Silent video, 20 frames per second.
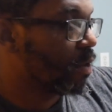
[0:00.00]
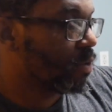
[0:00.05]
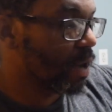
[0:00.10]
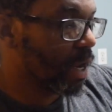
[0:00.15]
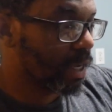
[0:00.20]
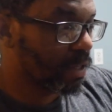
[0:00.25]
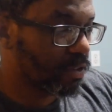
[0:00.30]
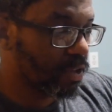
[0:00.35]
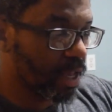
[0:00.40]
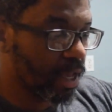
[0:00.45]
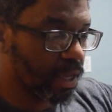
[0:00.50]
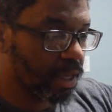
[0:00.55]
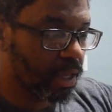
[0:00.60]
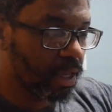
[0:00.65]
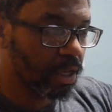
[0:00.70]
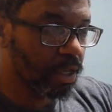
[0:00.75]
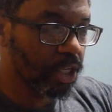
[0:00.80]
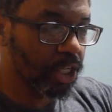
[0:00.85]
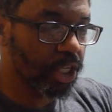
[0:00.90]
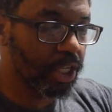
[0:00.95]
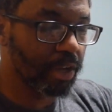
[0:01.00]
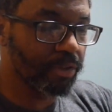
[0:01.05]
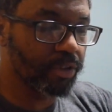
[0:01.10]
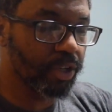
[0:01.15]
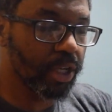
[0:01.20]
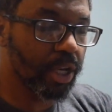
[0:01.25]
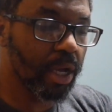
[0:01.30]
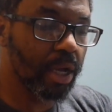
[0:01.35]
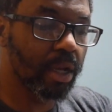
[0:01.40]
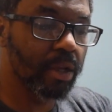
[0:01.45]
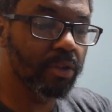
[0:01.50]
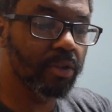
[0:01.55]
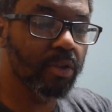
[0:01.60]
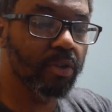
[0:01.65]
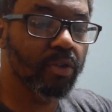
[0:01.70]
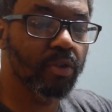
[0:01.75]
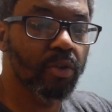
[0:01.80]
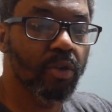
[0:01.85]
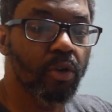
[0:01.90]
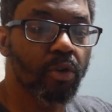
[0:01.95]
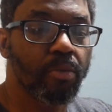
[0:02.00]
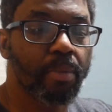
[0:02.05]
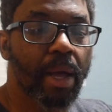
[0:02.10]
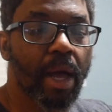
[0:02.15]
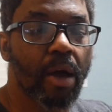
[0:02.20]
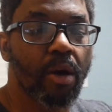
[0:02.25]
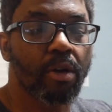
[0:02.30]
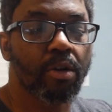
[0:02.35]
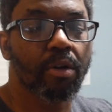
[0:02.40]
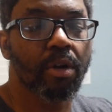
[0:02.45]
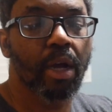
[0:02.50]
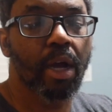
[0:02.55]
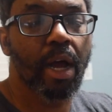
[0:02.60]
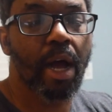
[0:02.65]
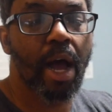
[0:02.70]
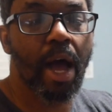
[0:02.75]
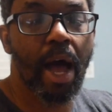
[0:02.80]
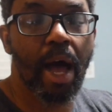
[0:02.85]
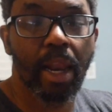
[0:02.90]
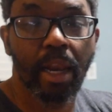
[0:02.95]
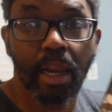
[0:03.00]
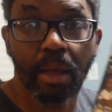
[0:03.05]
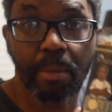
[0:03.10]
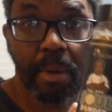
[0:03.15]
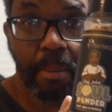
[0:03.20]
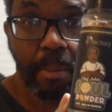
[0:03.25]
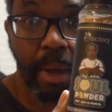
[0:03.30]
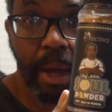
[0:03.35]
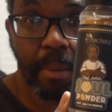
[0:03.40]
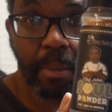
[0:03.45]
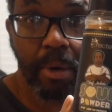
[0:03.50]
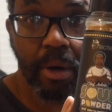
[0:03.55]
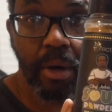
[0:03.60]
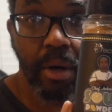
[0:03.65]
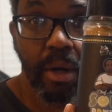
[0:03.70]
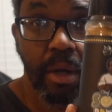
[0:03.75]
Rectech, Chef John's Soul Powder, Hot Lemon Pepper.